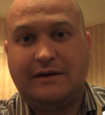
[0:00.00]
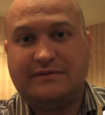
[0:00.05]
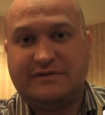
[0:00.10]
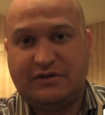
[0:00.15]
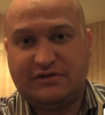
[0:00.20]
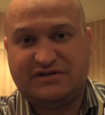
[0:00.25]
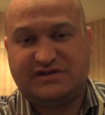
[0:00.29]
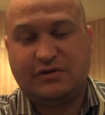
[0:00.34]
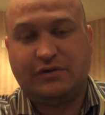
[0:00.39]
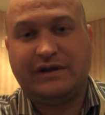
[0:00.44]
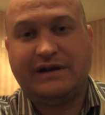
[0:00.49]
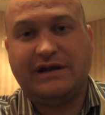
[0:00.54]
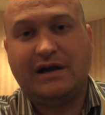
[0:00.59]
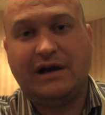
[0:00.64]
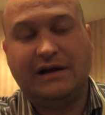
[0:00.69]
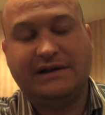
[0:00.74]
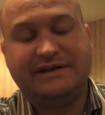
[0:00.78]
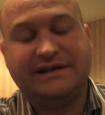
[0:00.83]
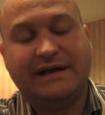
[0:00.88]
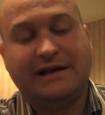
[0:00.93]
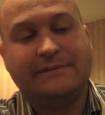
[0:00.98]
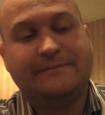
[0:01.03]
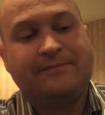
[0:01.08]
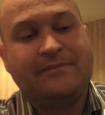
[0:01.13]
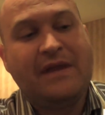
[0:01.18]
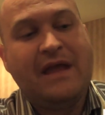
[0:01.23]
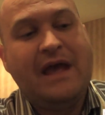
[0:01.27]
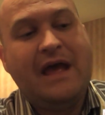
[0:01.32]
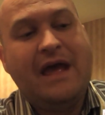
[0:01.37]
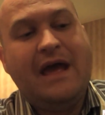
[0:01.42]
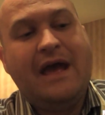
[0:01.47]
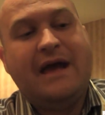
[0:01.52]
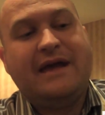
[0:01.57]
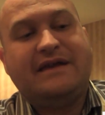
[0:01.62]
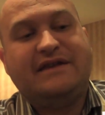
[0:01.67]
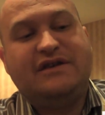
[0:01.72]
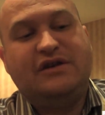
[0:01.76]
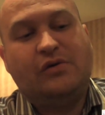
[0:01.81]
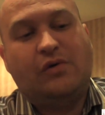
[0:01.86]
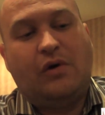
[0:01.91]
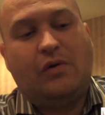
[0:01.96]
your story content.
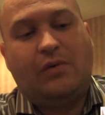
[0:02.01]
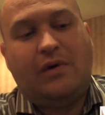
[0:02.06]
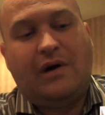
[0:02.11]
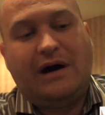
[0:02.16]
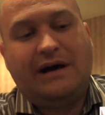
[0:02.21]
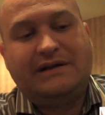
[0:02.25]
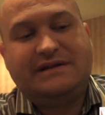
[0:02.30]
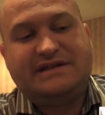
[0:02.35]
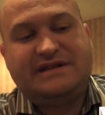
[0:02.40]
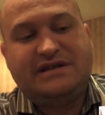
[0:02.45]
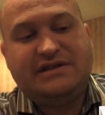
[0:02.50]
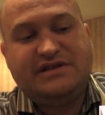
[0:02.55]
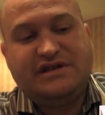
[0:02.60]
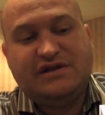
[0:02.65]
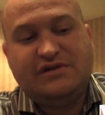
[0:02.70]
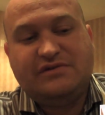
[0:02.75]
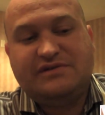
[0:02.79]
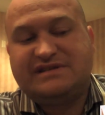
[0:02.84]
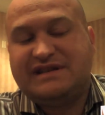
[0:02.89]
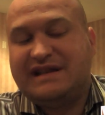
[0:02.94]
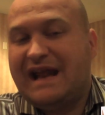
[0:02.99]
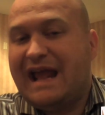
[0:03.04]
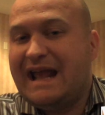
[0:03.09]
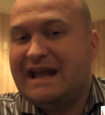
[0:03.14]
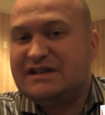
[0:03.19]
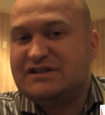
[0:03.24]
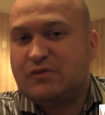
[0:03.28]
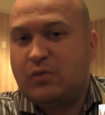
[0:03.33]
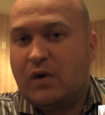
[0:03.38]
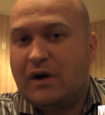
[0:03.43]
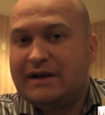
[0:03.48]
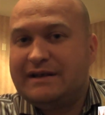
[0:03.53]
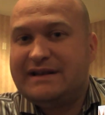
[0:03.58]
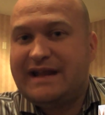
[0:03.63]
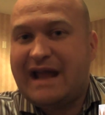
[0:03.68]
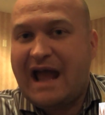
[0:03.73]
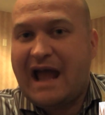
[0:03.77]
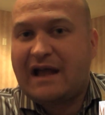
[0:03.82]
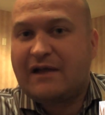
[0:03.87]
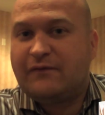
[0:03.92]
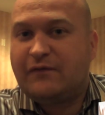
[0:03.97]
You will want to use an H1
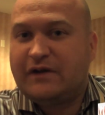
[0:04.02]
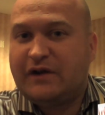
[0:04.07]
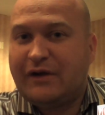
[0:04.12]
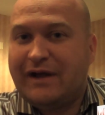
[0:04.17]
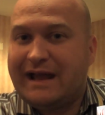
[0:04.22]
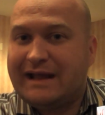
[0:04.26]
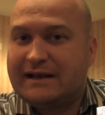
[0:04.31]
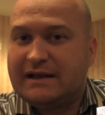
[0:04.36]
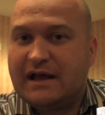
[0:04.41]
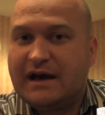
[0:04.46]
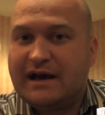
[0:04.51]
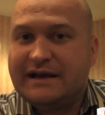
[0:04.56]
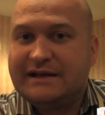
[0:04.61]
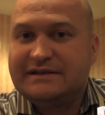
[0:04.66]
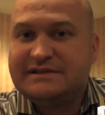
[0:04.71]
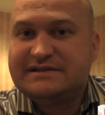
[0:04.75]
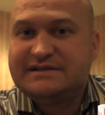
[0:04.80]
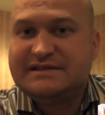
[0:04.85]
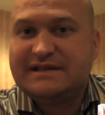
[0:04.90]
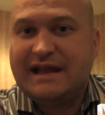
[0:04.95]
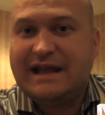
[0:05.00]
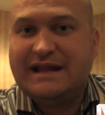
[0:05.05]
tag for your headlines,